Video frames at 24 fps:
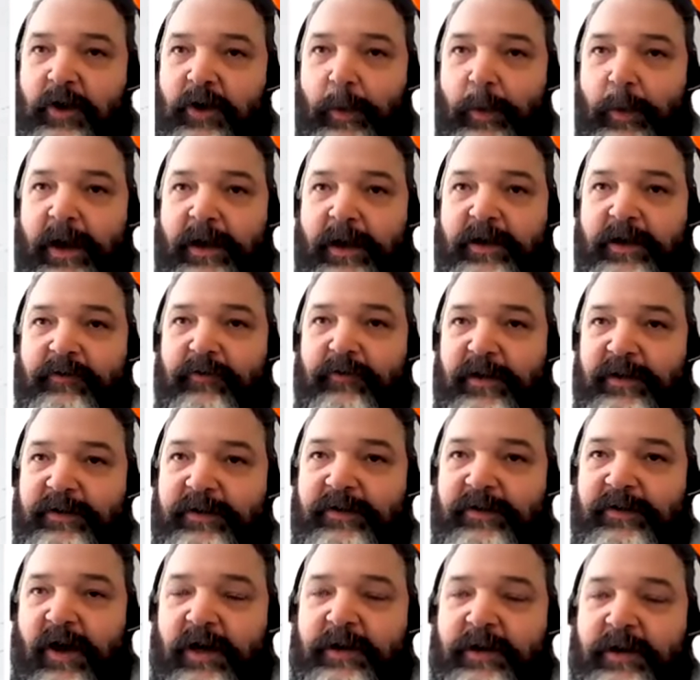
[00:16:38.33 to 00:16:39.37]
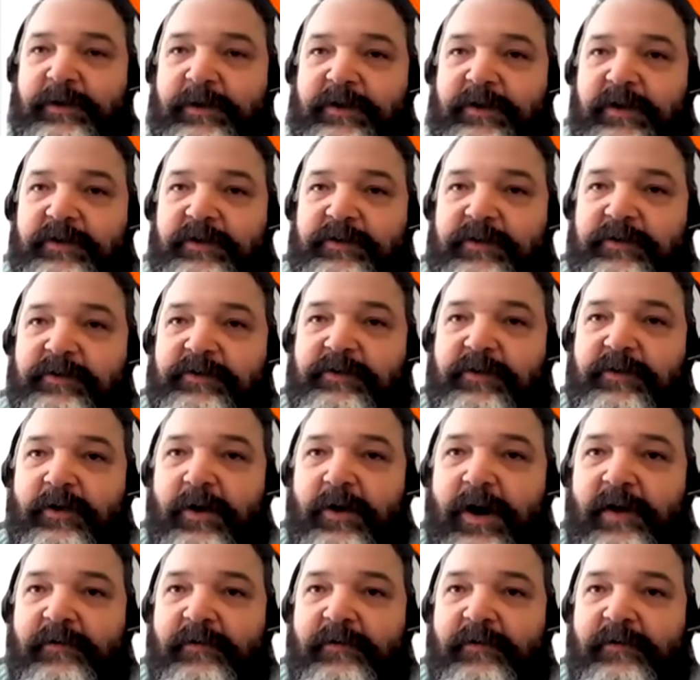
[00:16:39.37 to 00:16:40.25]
go back and read the documentation so you